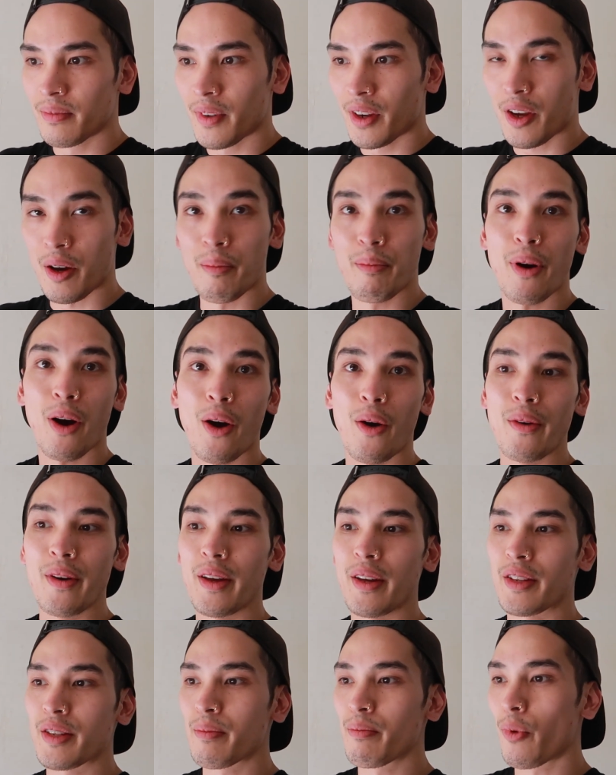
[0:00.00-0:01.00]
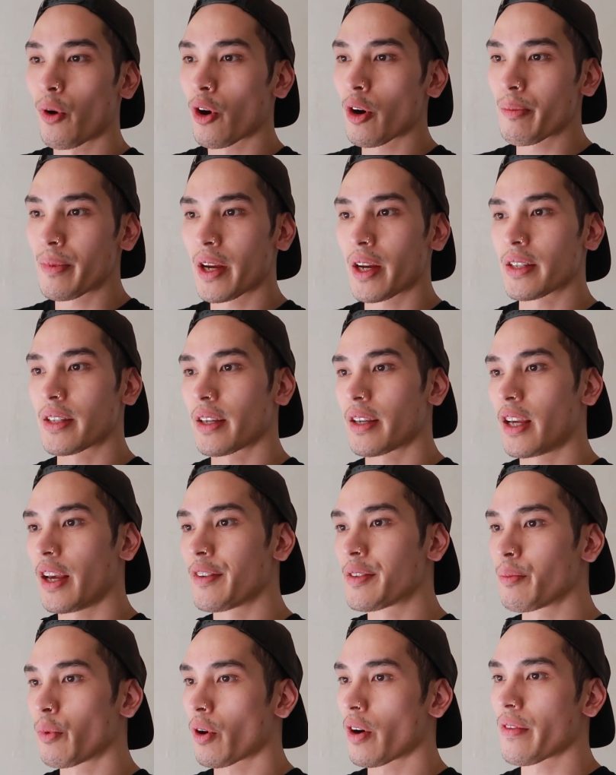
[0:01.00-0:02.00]
component more because it
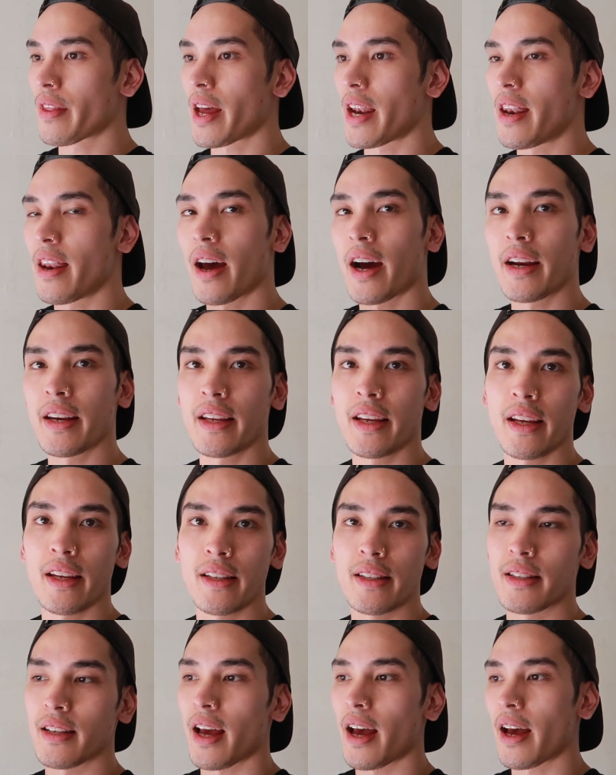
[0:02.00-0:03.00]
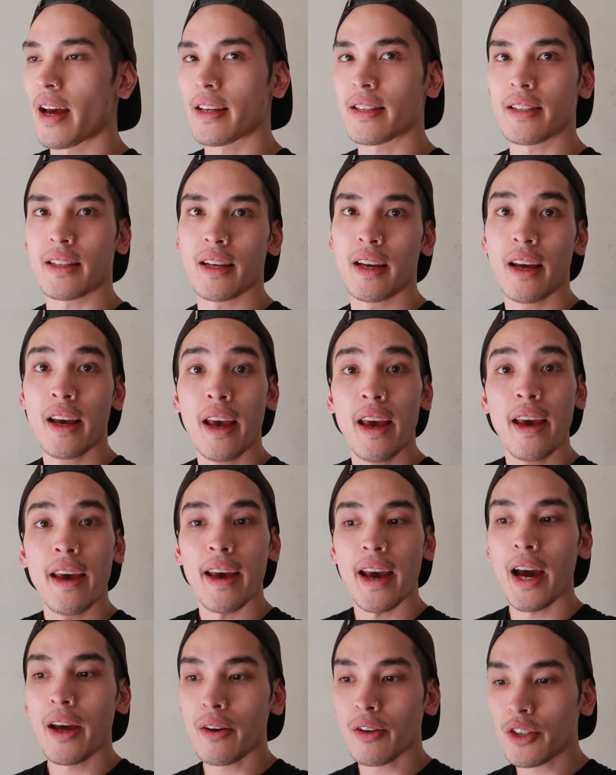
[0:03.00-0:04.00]
gives more of that 90s-esque
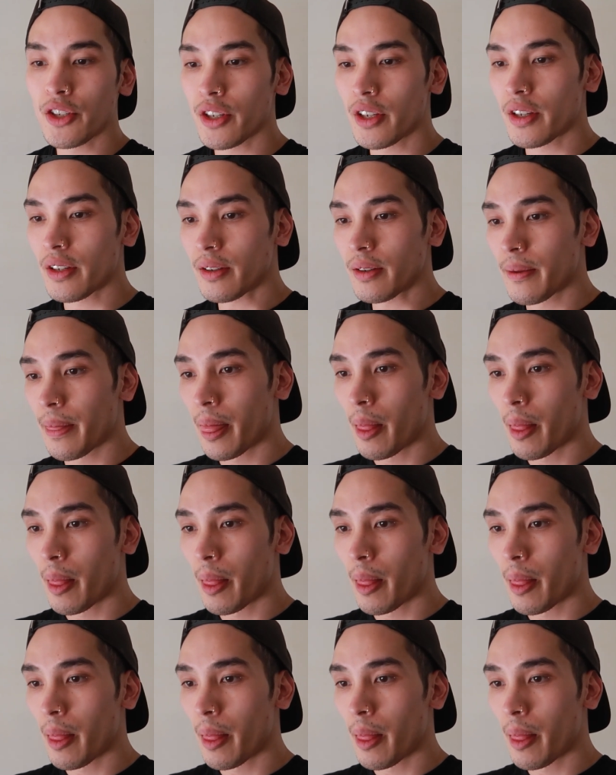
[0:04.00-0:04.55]
energy,